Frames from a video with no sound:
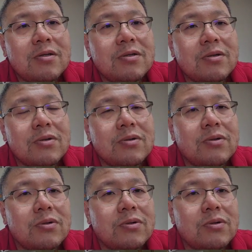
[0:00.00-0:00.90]

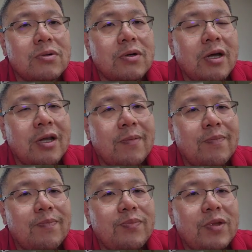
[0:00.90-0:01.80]
So, and
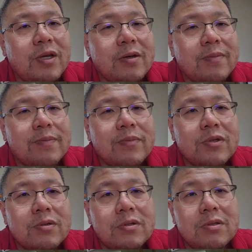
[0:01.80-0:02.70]

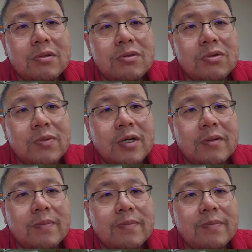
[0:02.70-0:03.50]
so it's not too bad,